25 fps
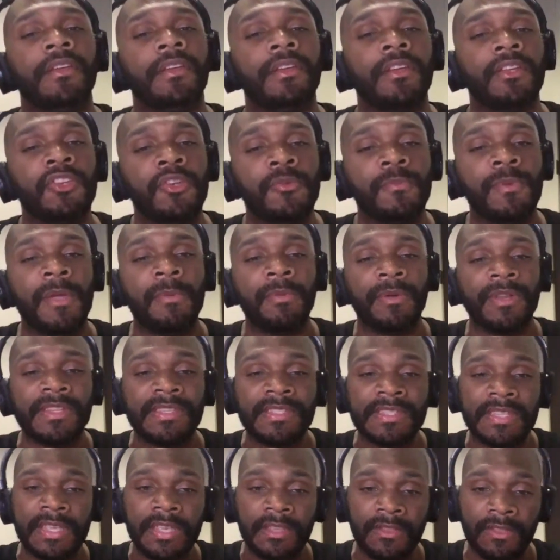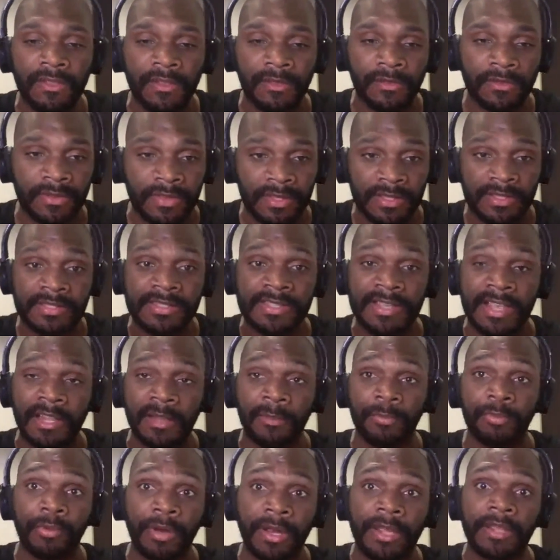You'll be able to see
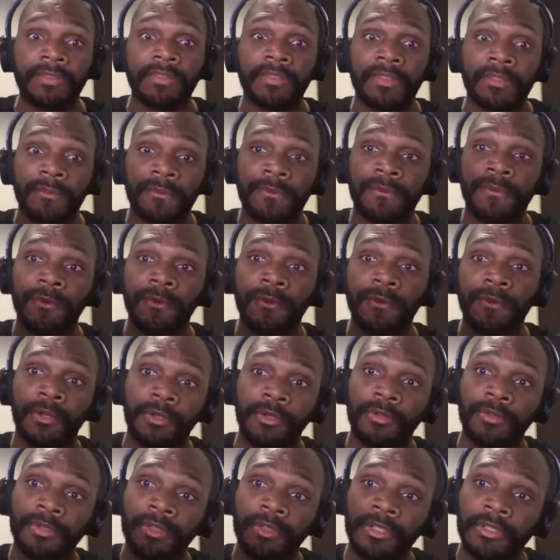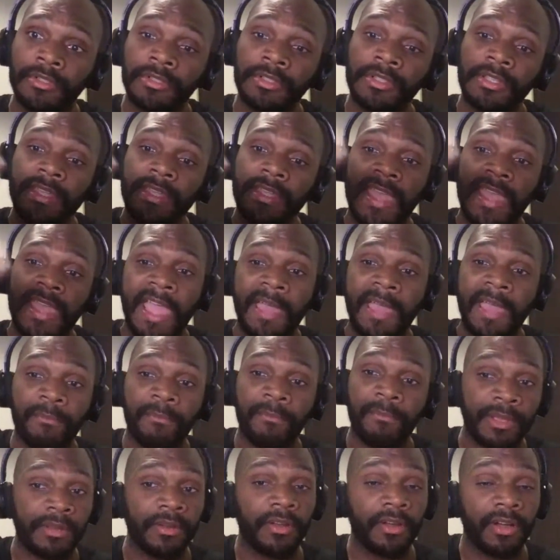celebrate the full
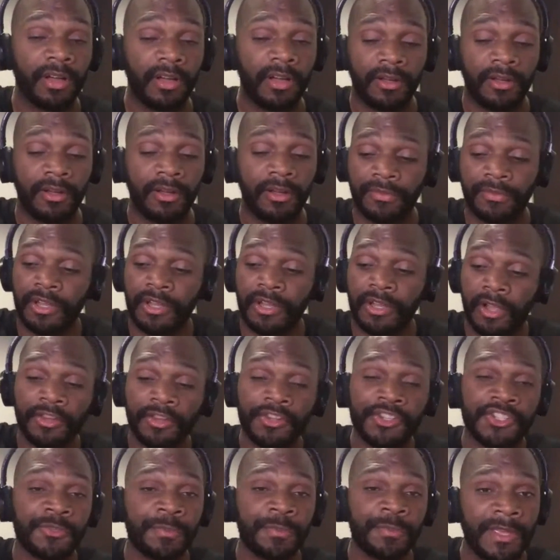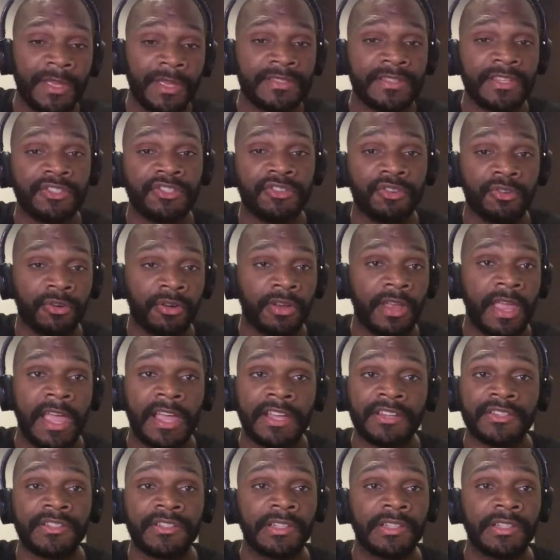gambit of the color space that you're
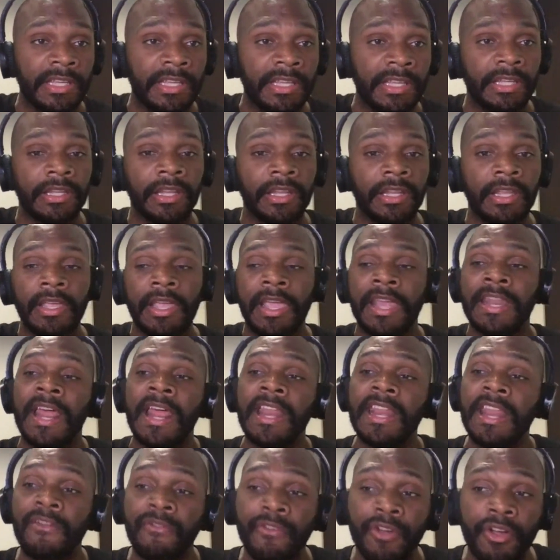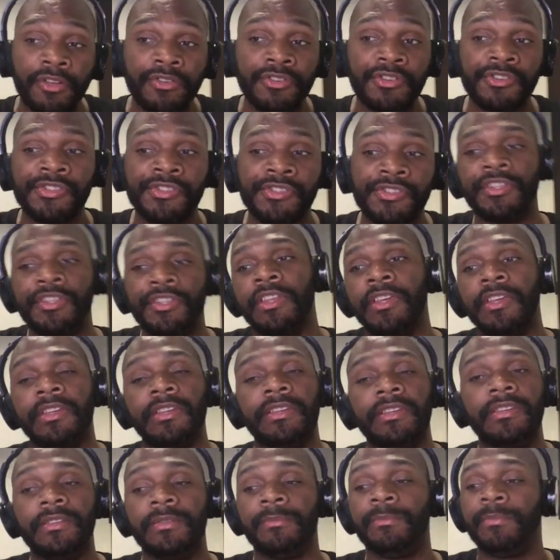actually in. And I never understood it
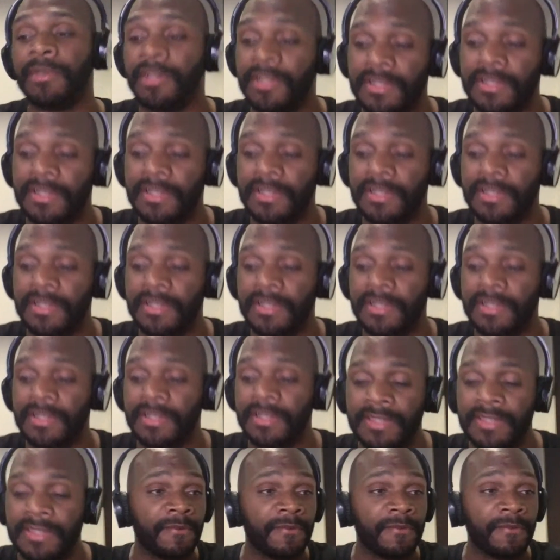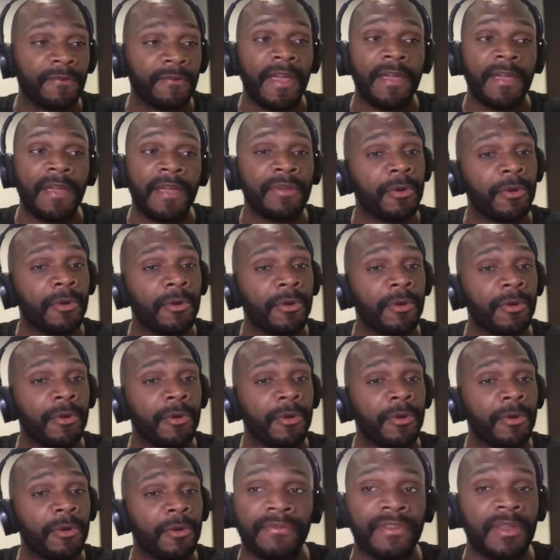because I was shooting the 5D Mark II
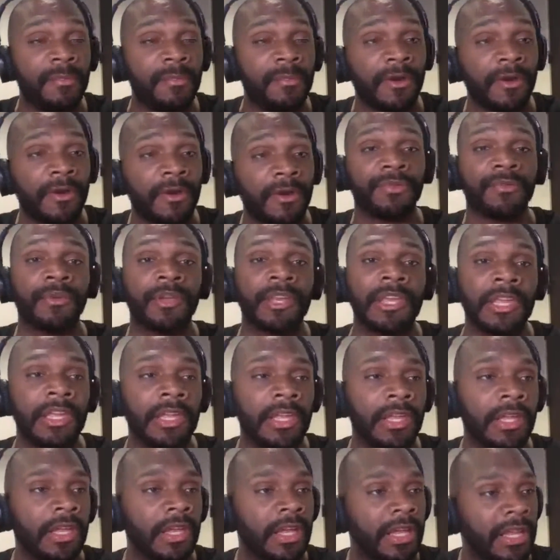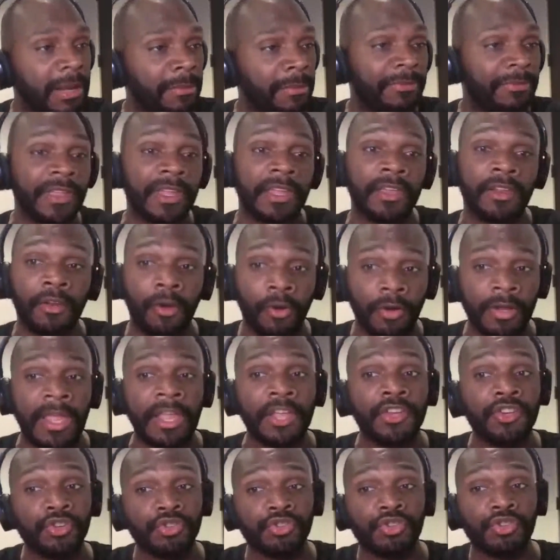and the 5D Mark III. And I'm thinking, okay,
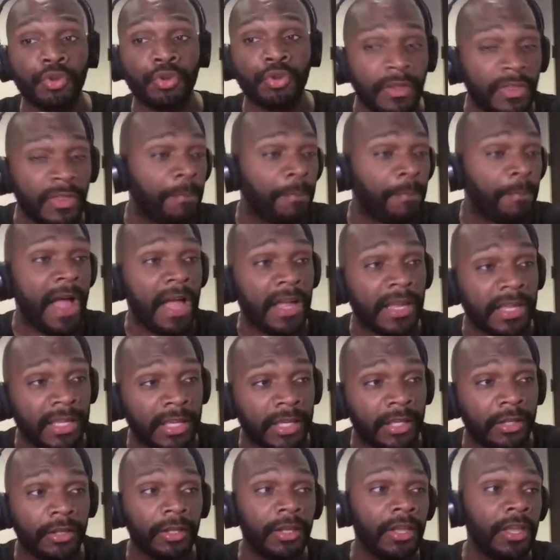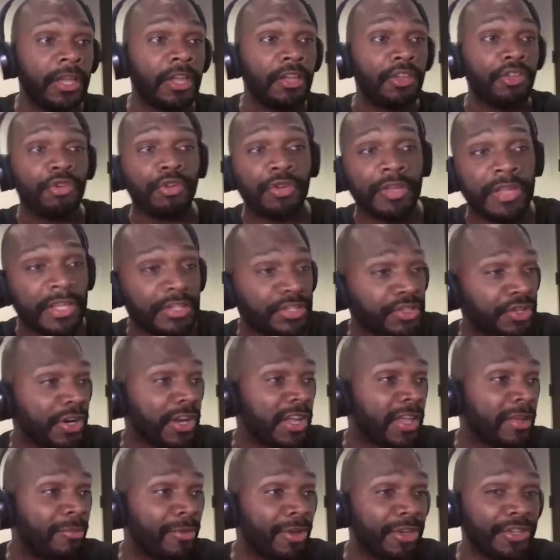you shoot in the pocket, you get your
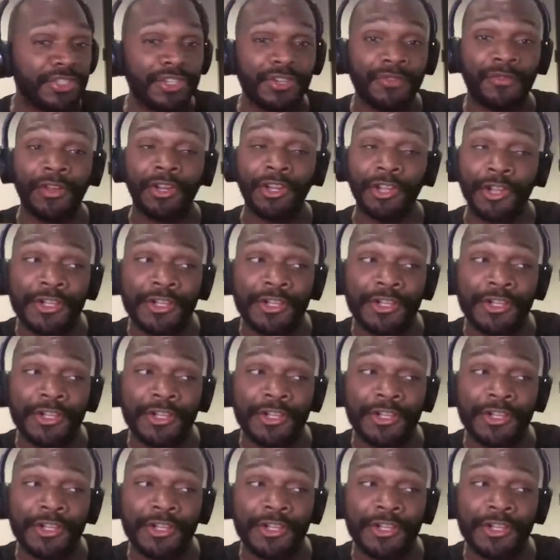image, and if it looks